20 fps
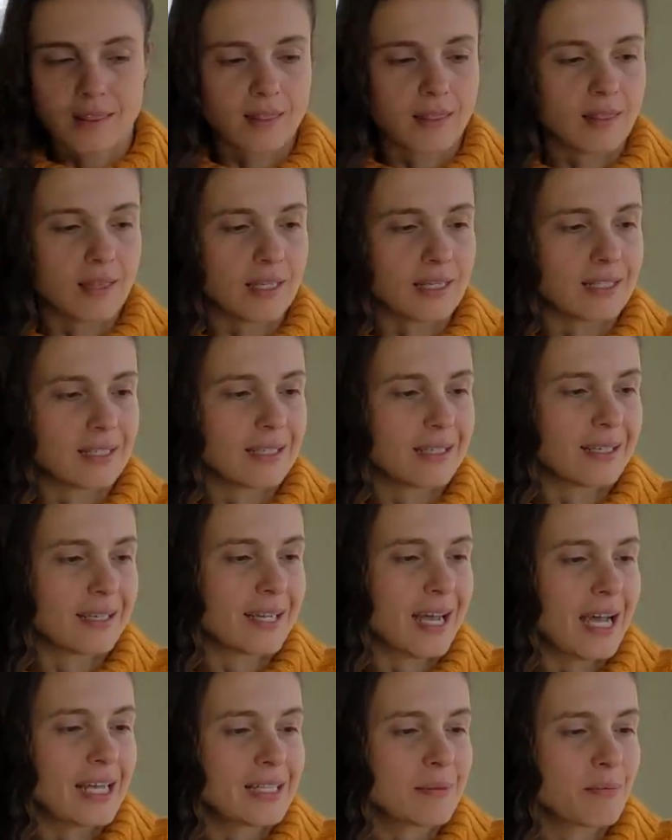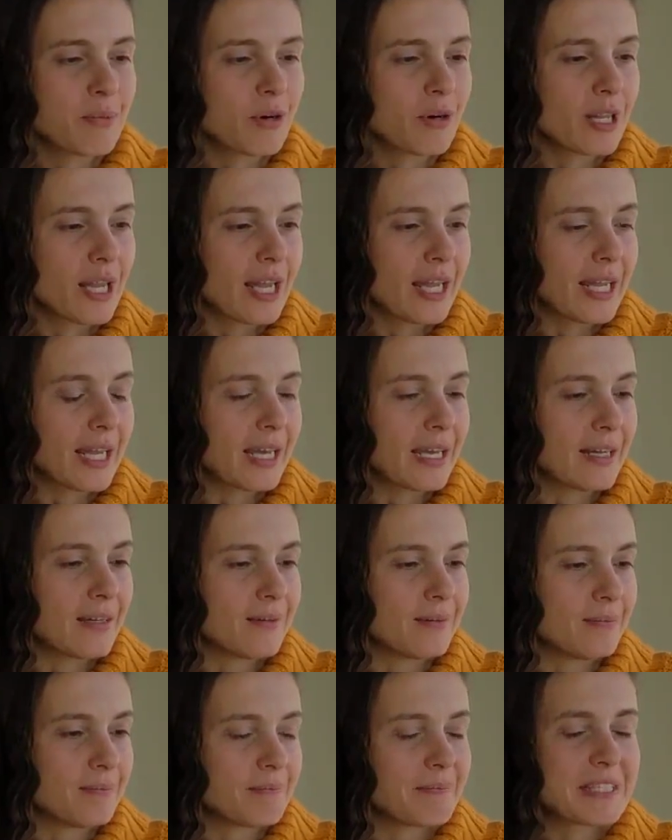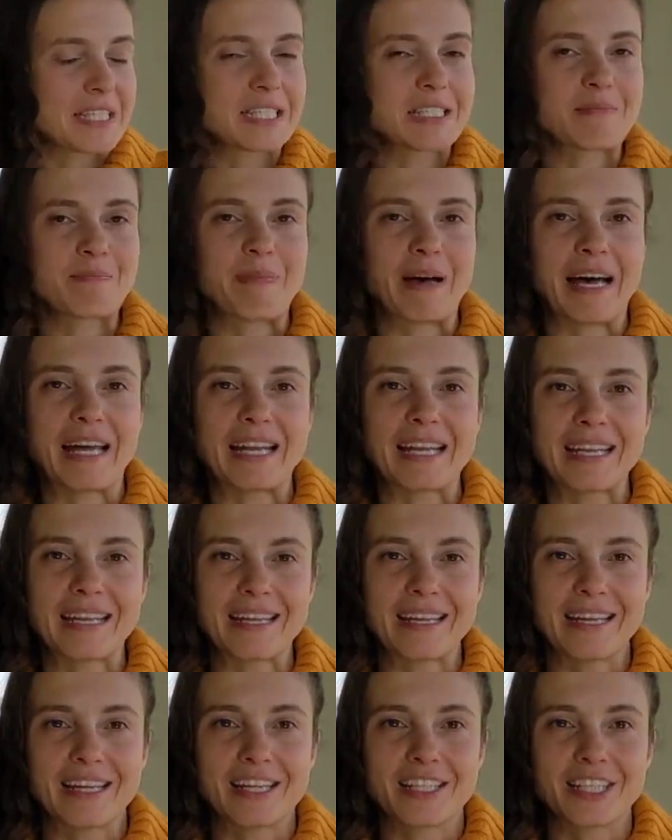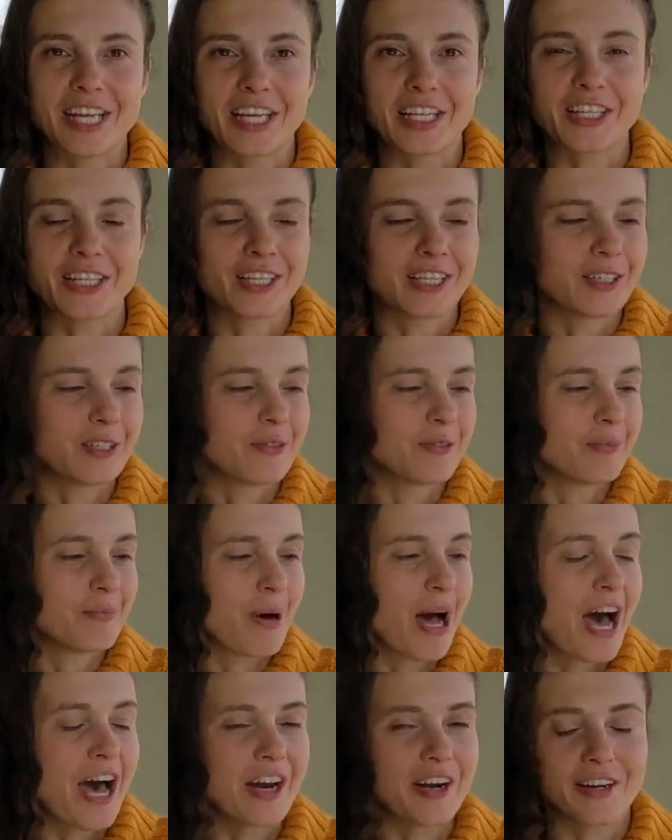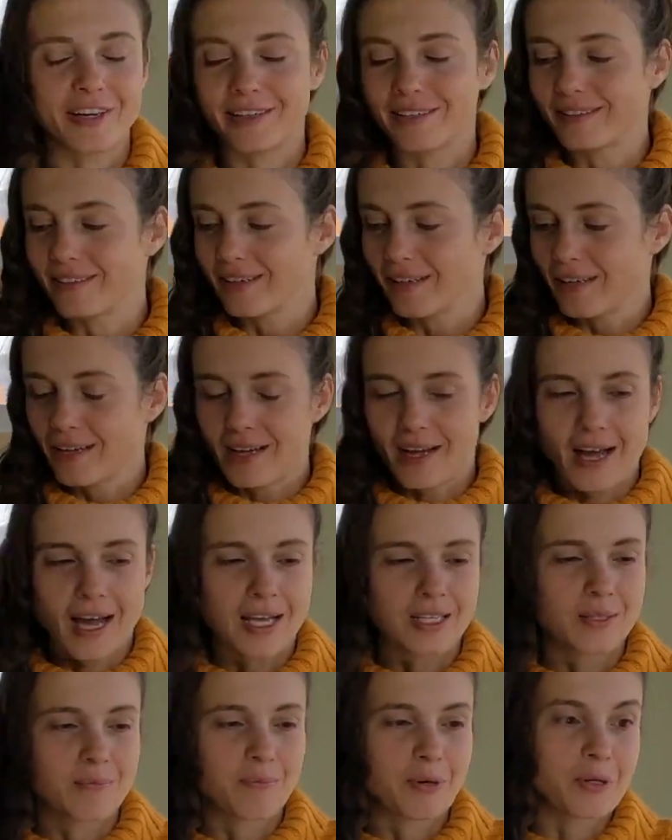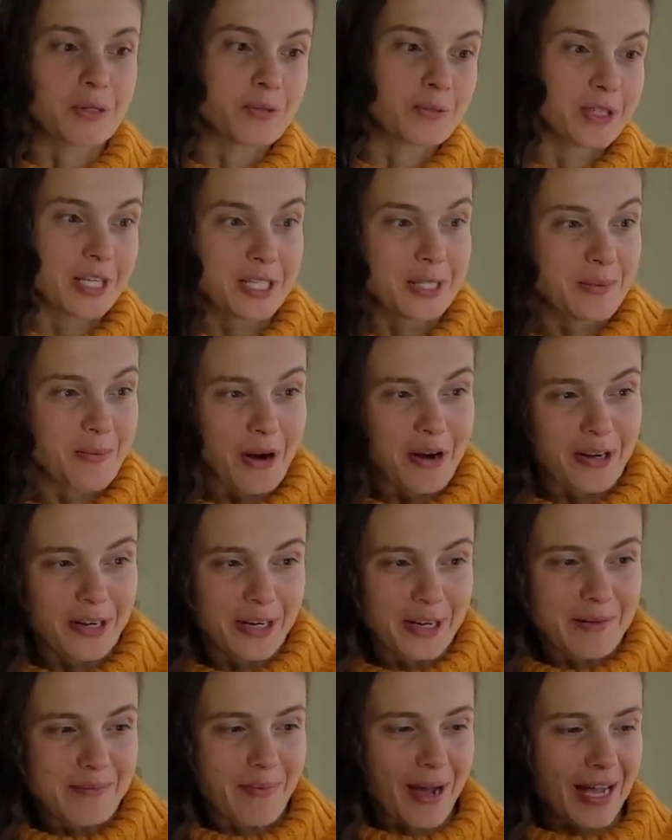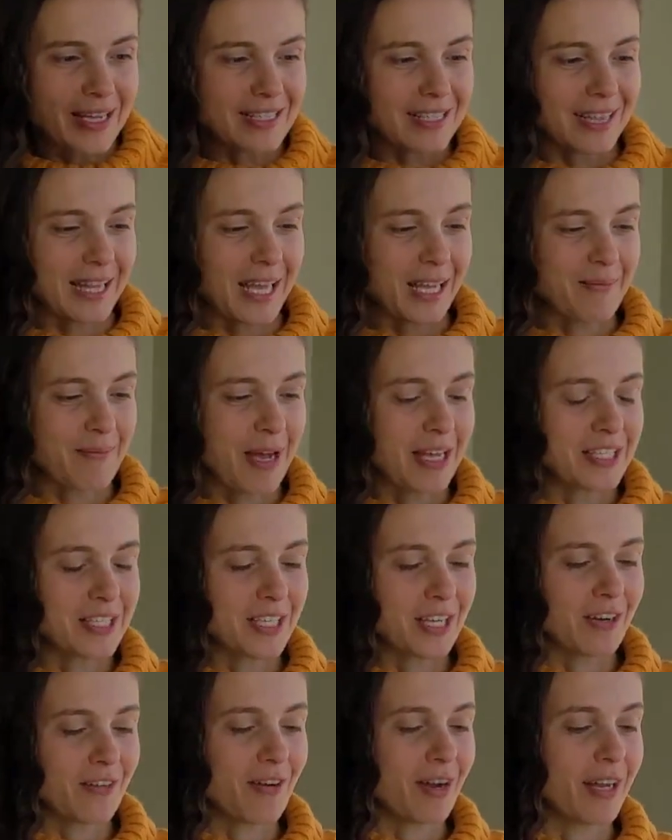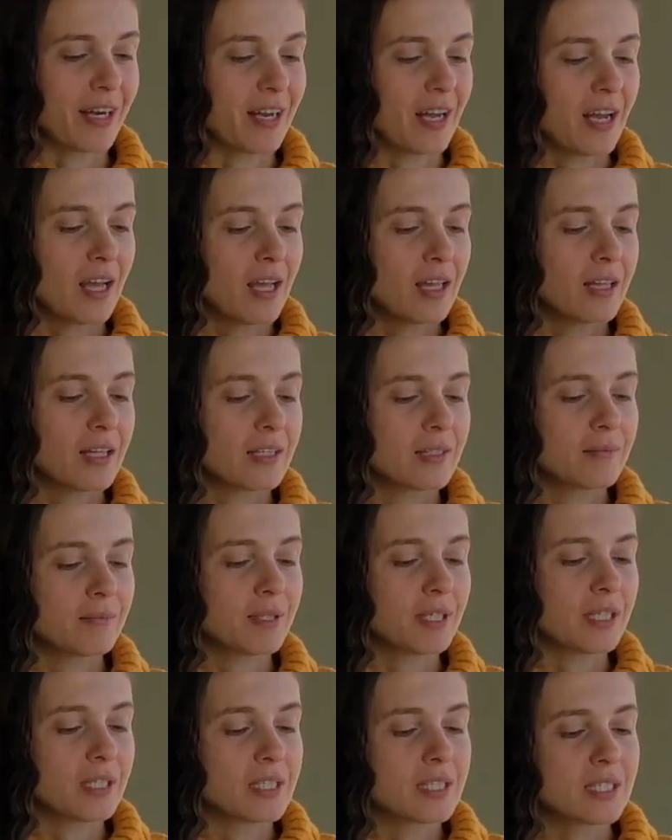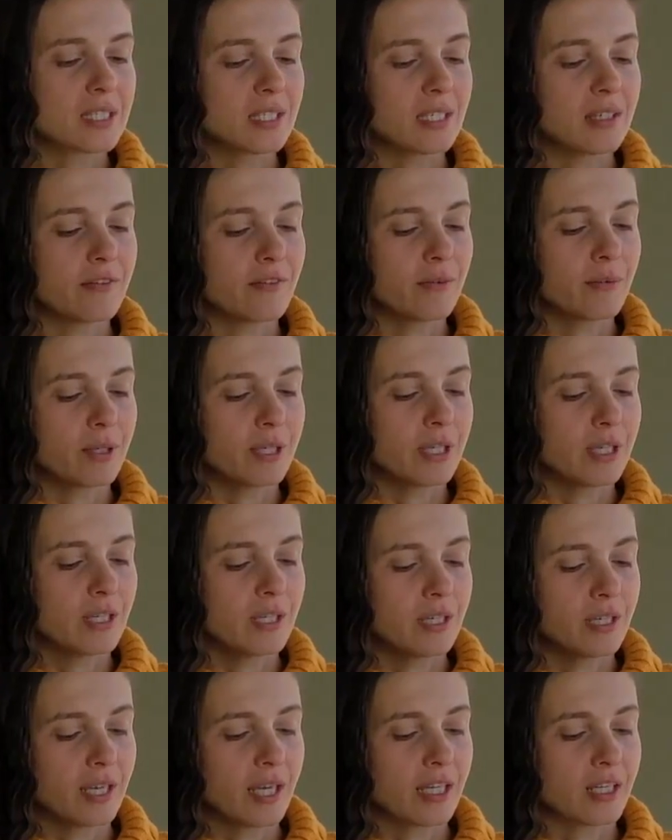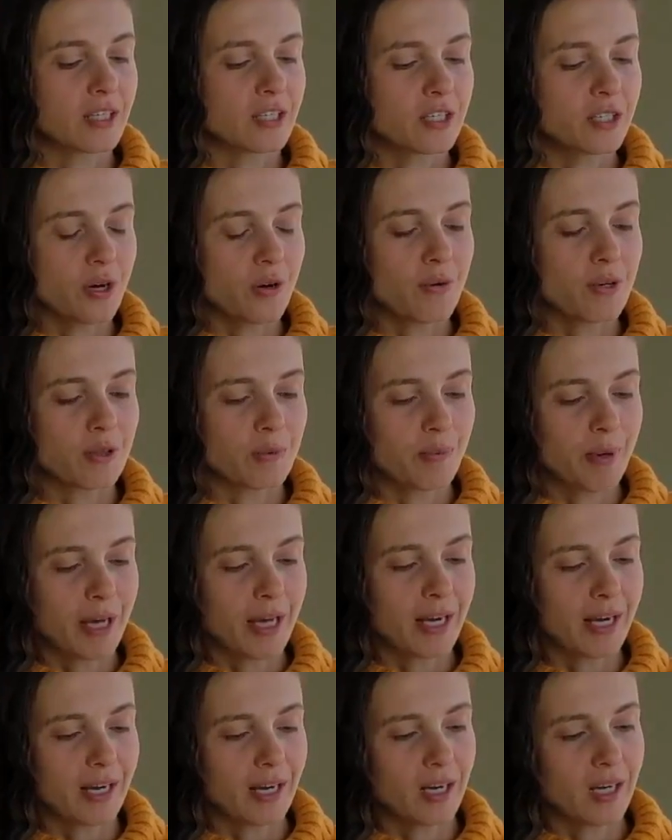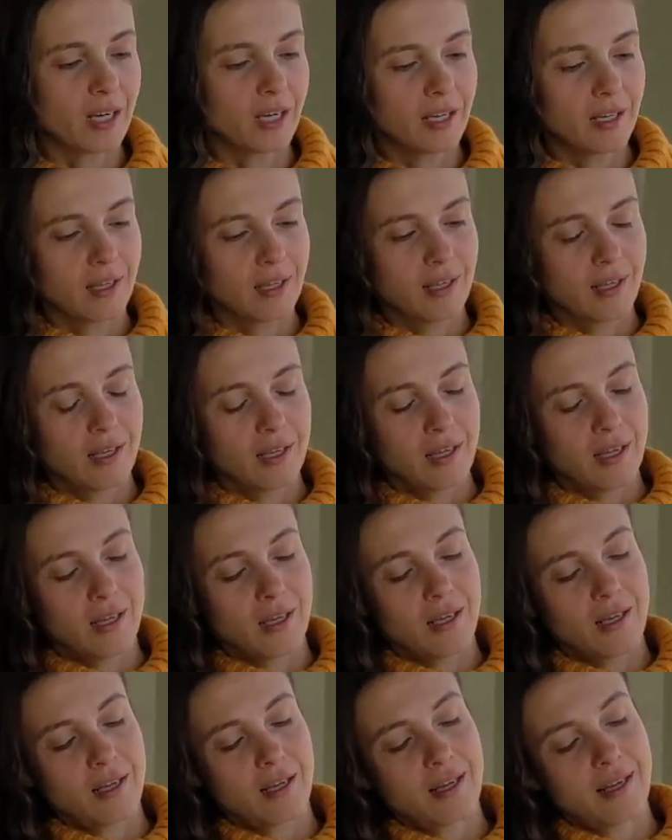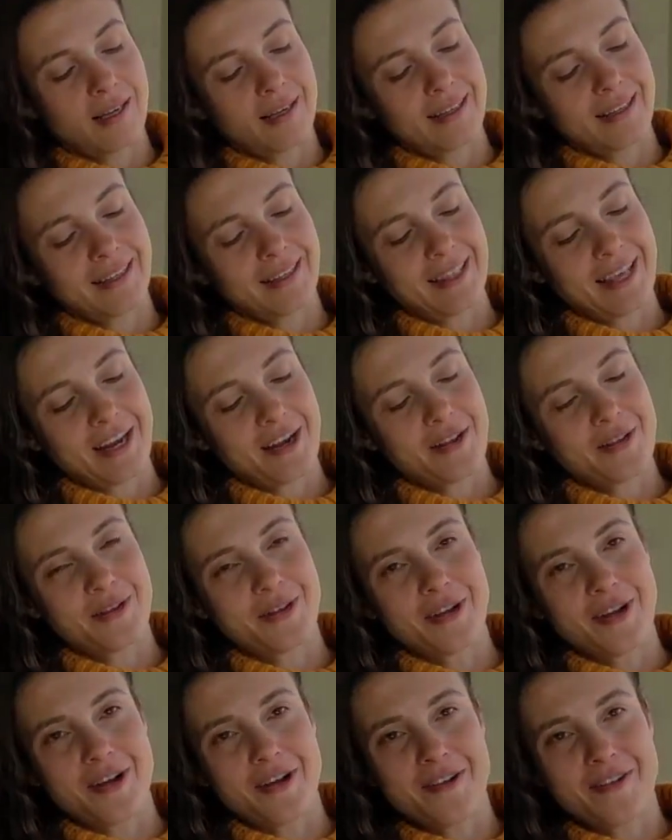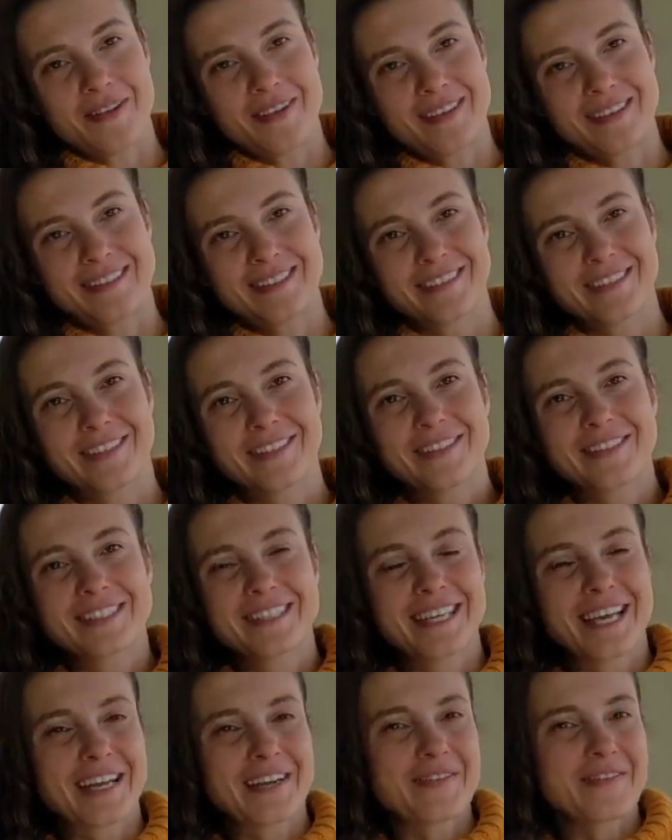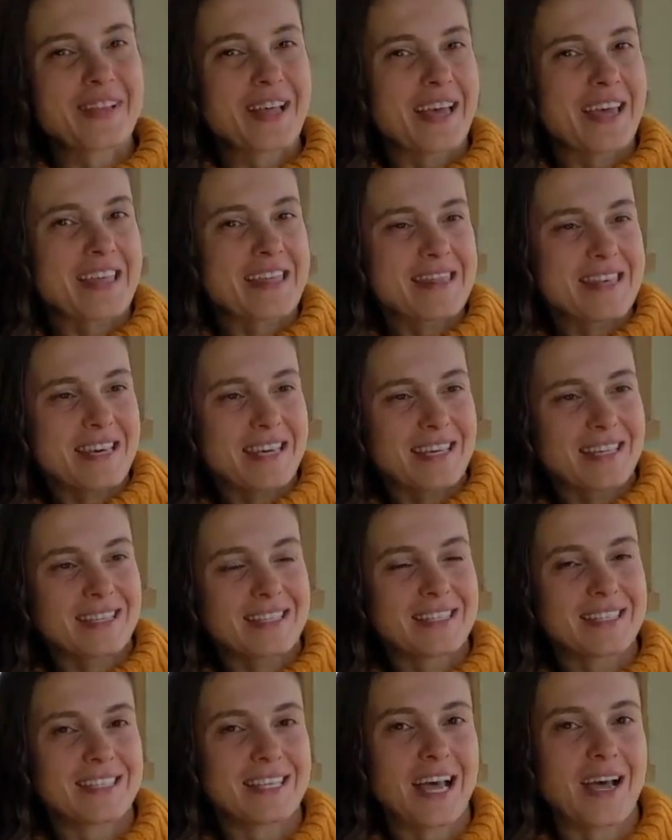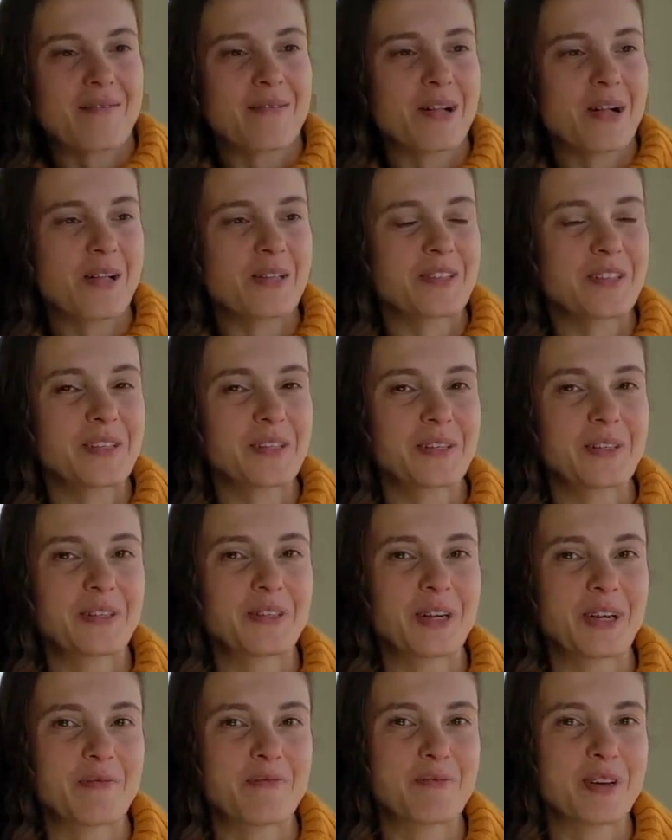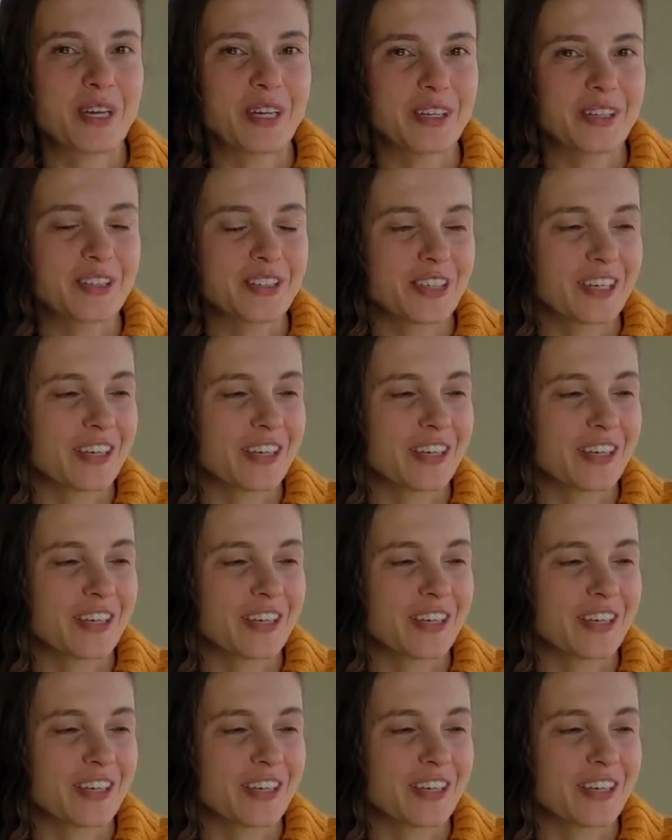it has more like a spotty pattern as opposed to just wearing a mask like Masquerade. Let me see if we can show it better. There you go. So it looks kind of like this. I will also include a picture